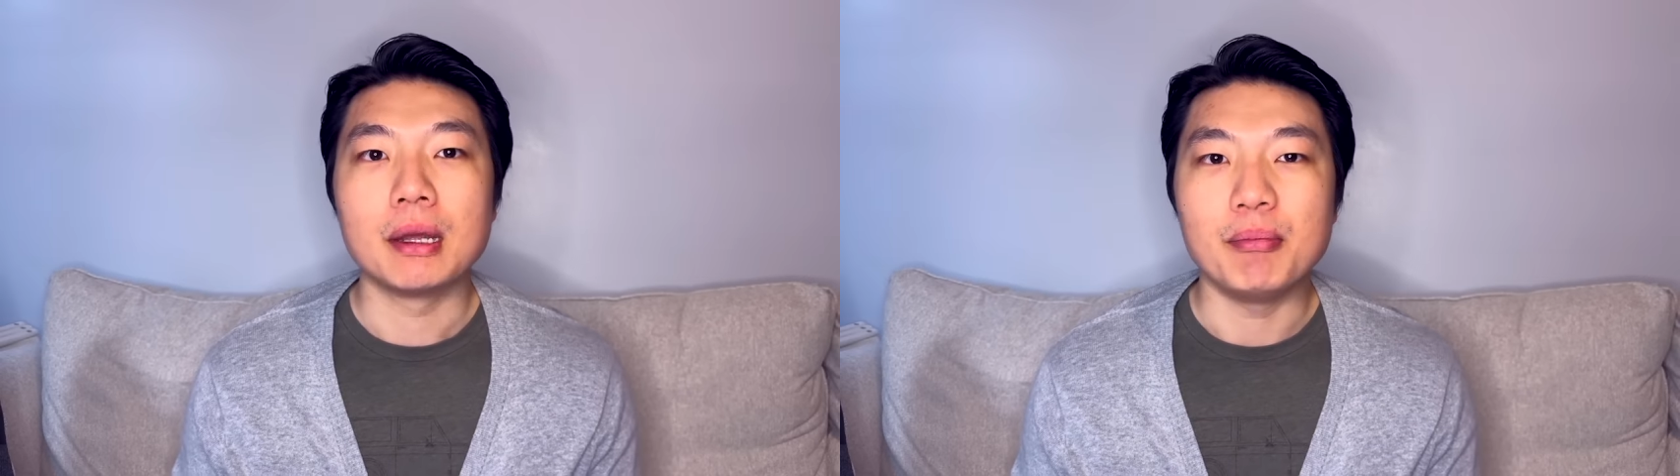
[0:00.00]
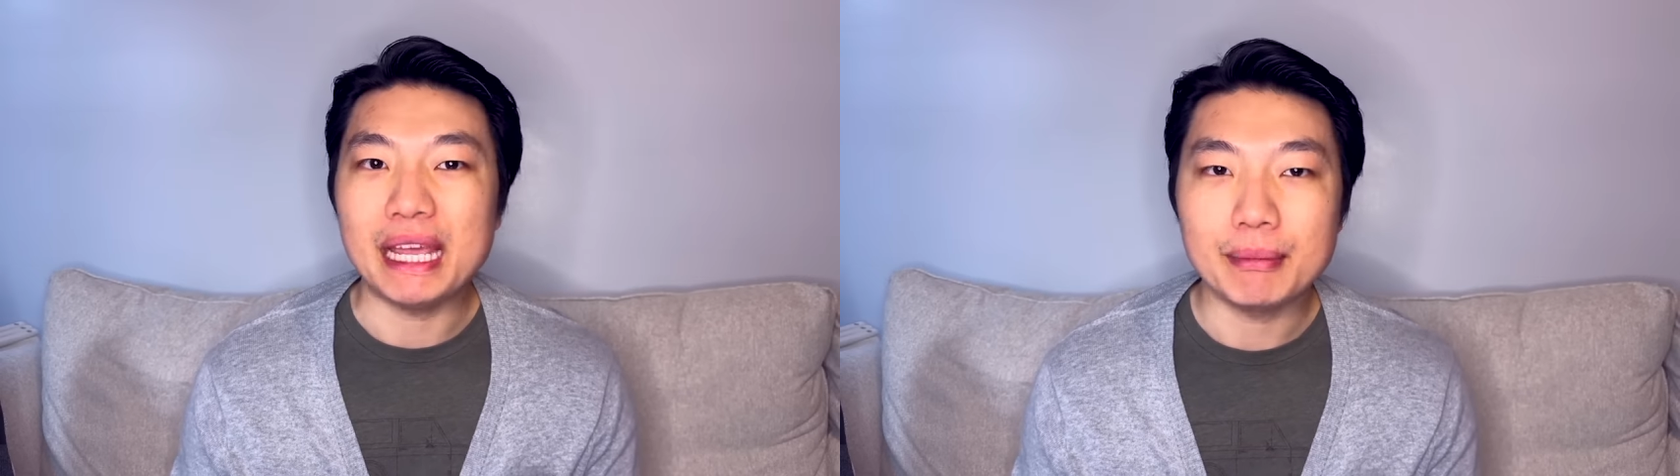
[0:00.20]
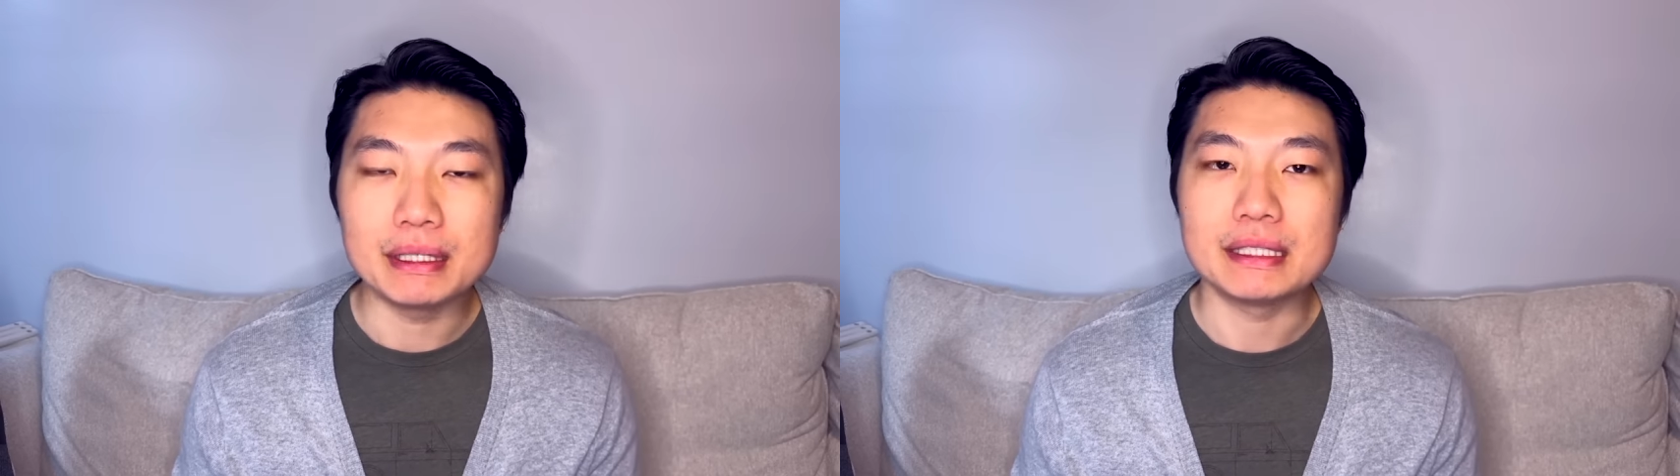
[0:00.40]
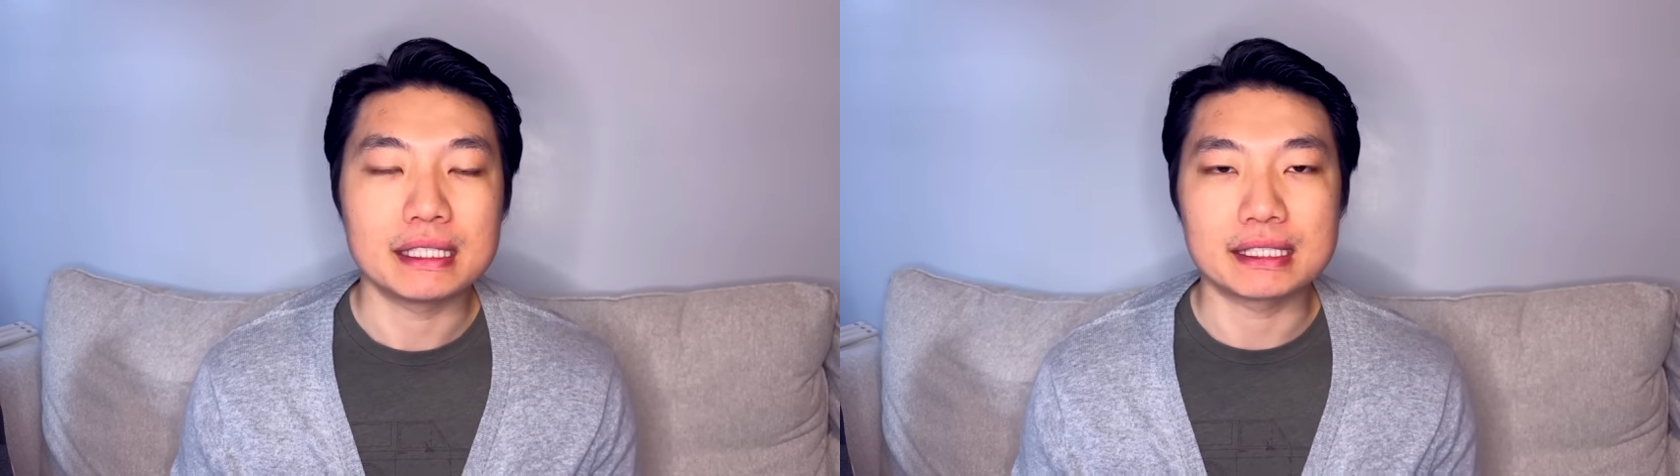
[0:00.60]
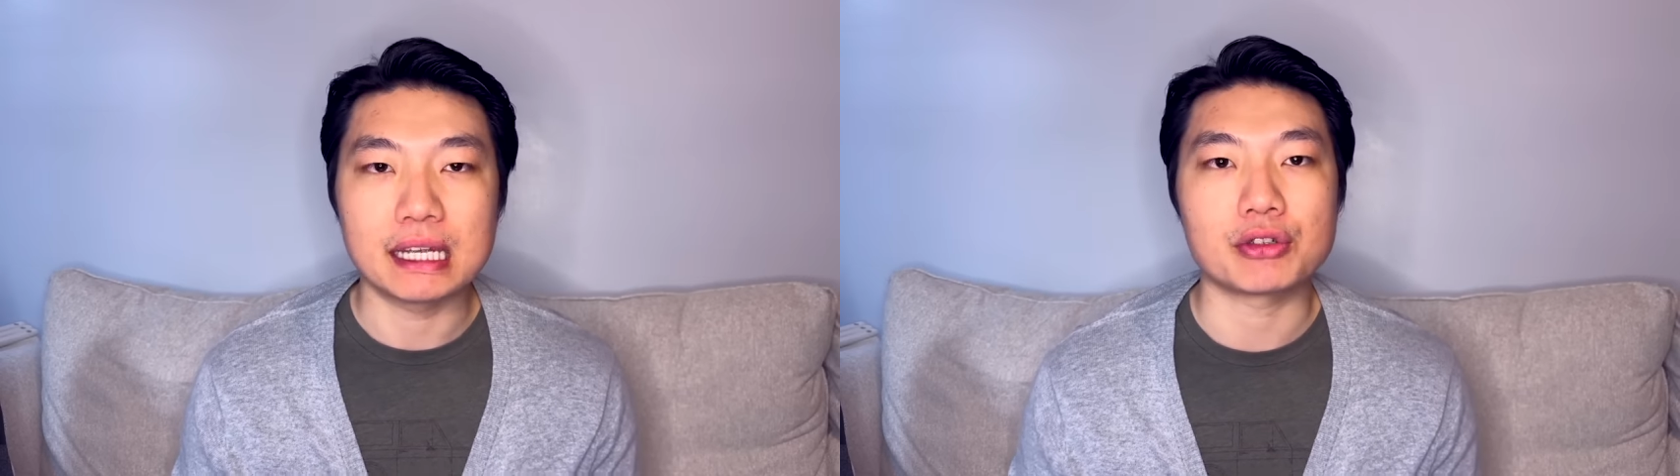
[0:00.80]
babies,
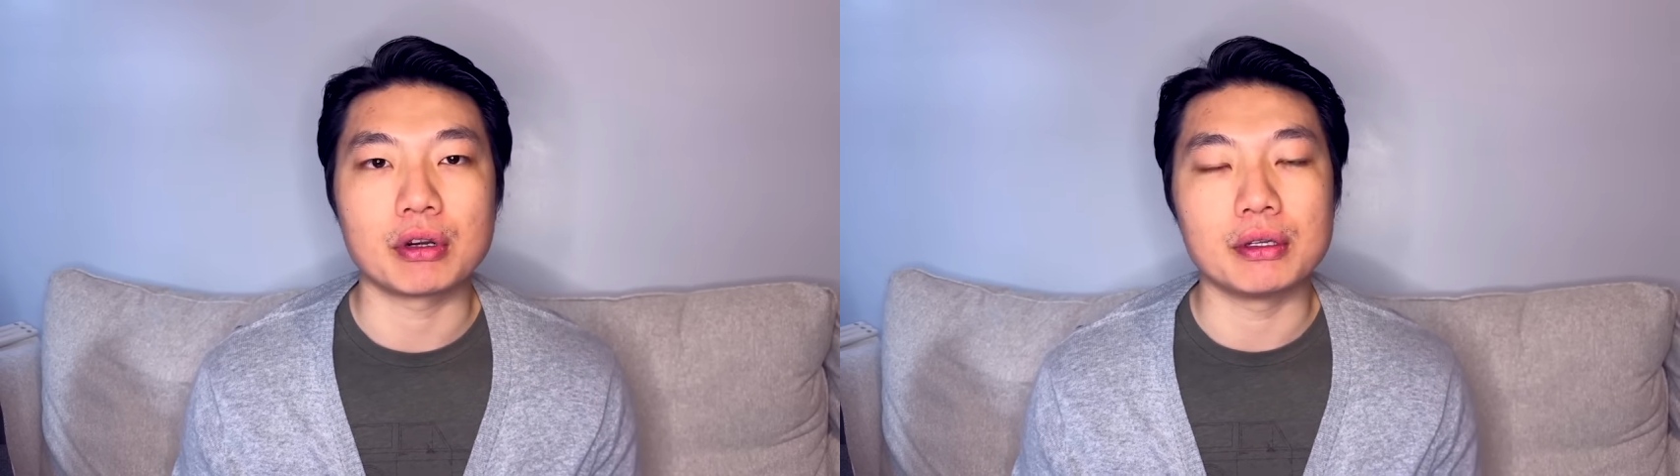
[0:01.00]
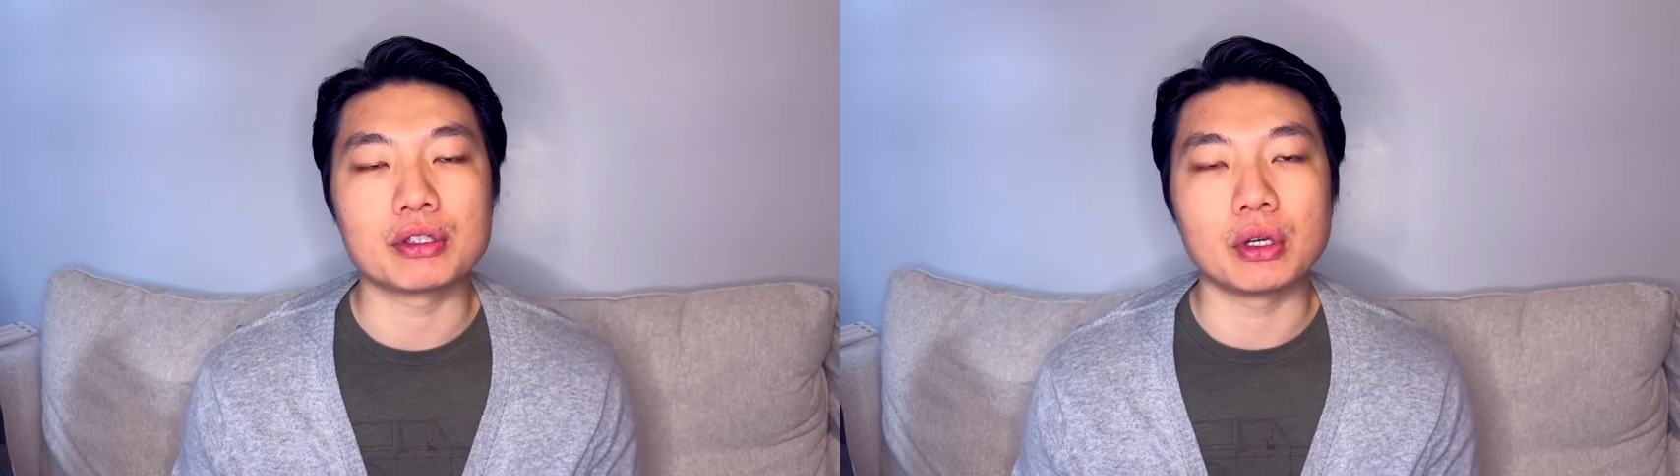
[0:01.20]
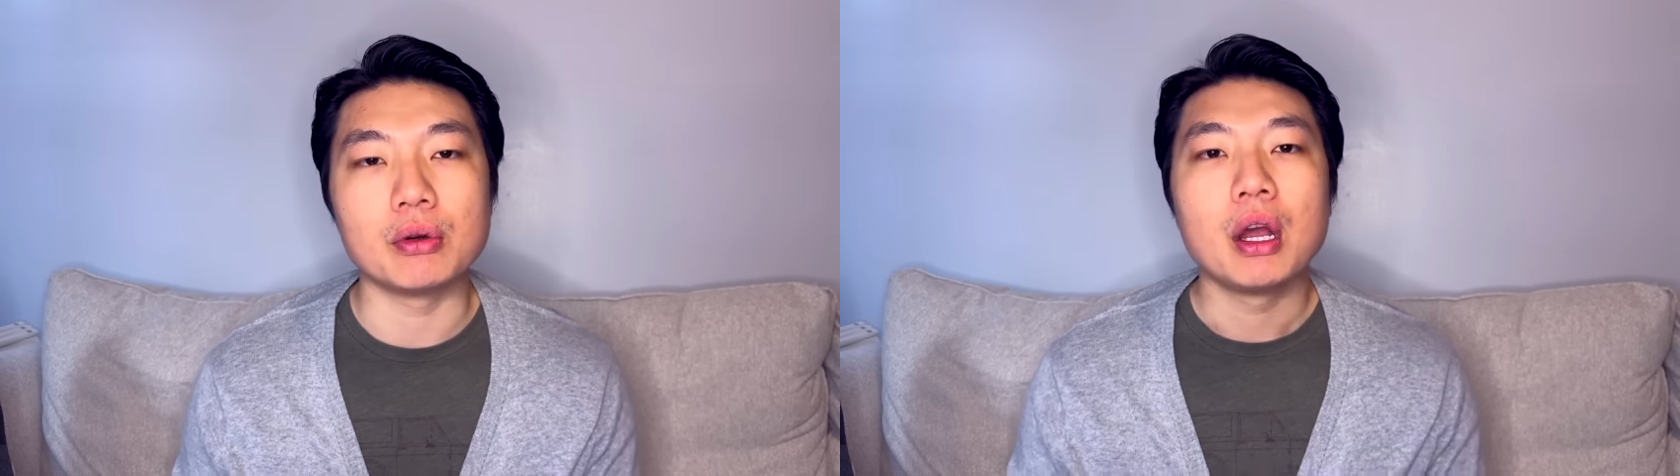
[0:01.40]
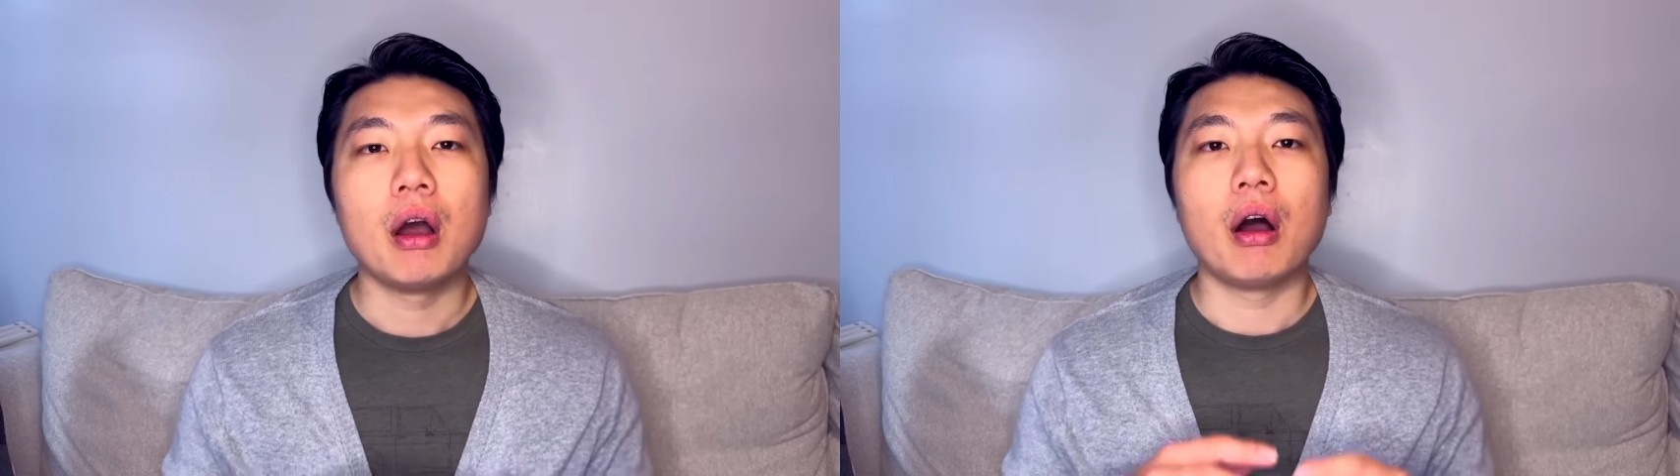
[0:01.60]
etc. And so